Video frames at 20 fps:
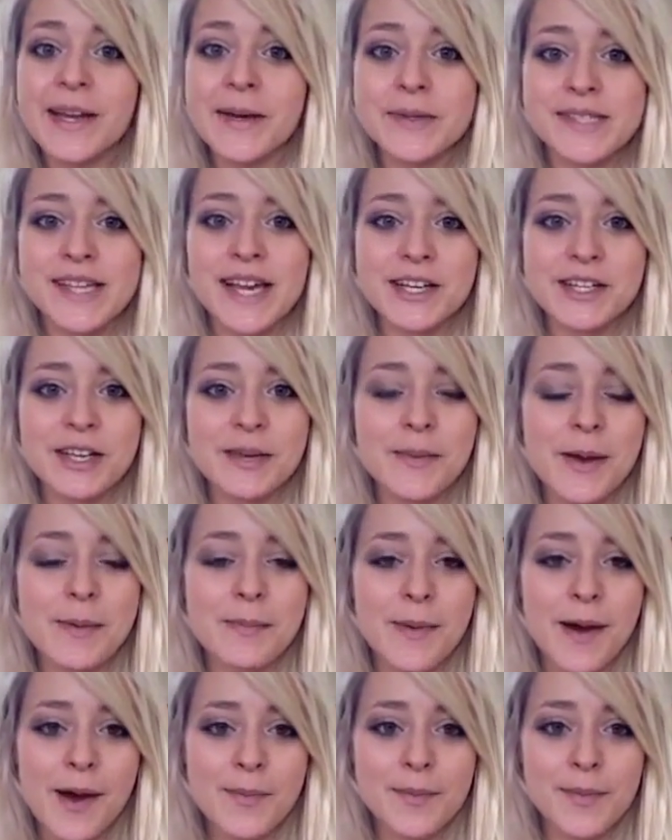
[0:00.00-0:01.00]
It was actually my
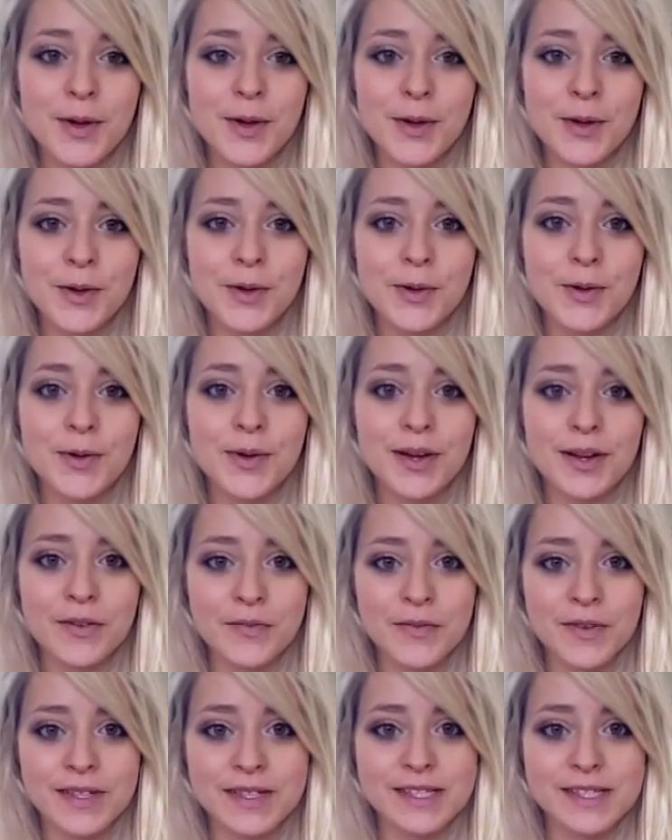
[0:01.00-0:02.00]
mum who
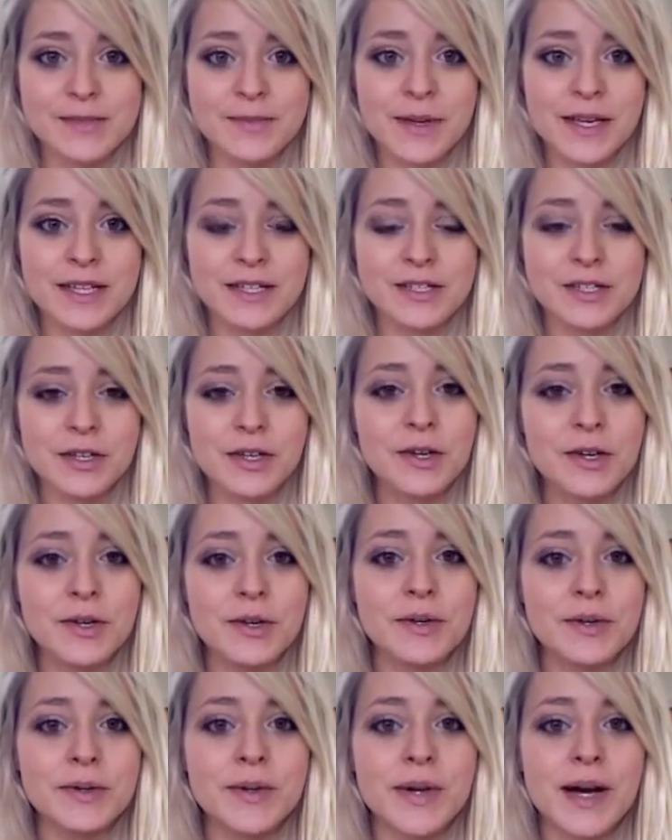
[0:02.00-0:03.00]
convinced me
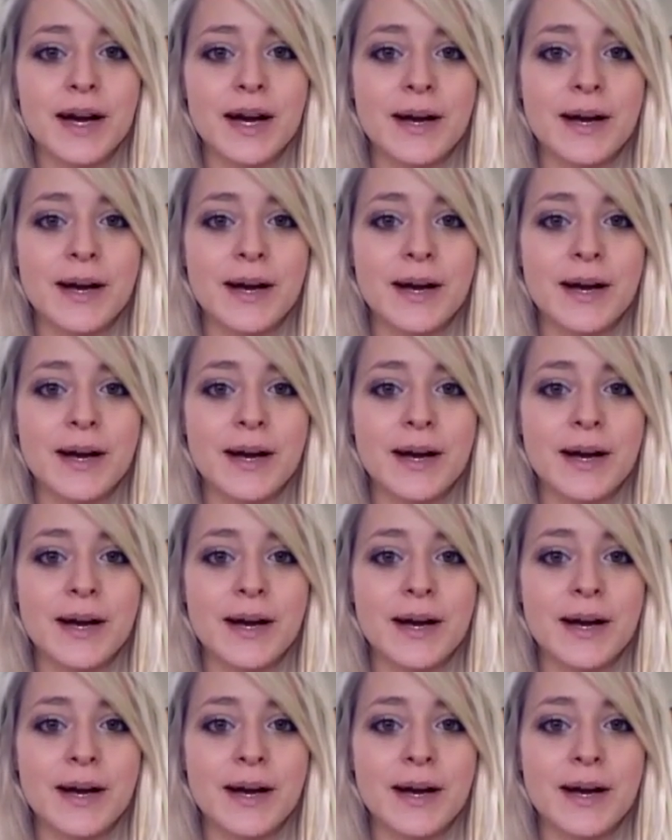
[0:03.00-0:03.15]
to